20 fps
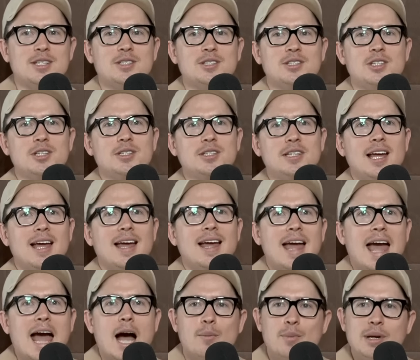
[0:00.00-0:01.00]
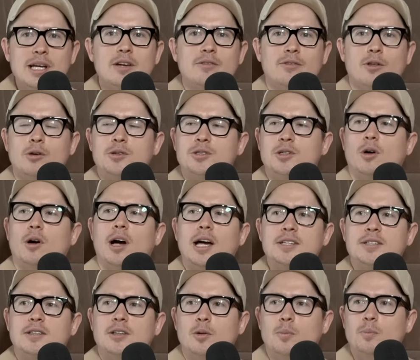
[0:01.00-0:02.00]
It's just how many of those
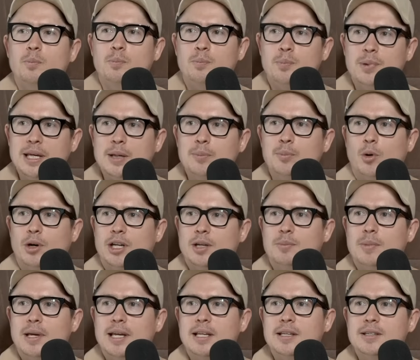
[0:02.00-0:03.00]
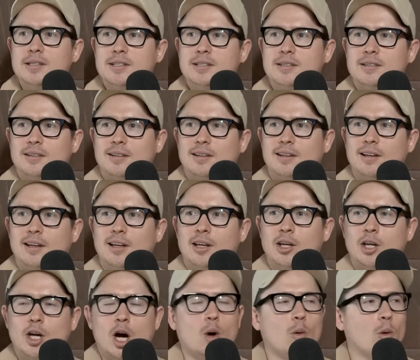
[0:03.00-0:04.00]
guys that are big bodied mids
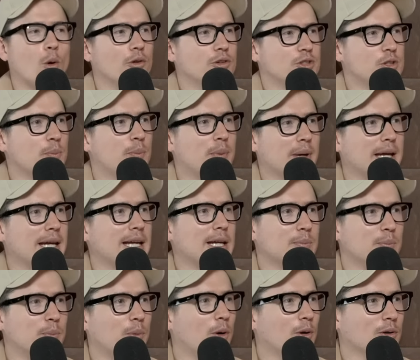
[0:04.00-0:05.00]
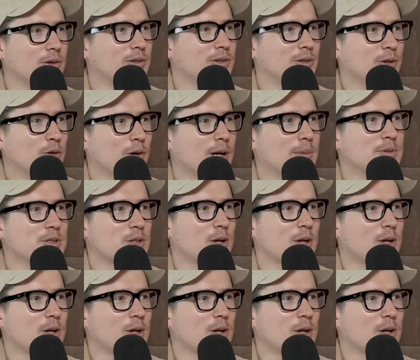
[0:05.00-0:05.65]
go on to be Bont Cripps?